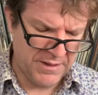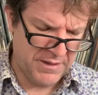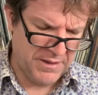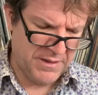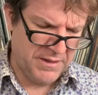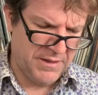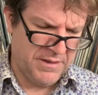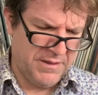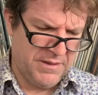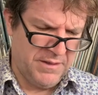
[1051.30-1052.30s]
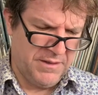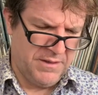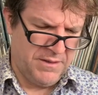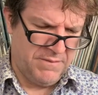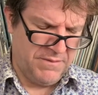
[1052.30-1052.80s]

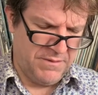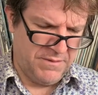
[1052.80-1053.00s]
(no one is talking)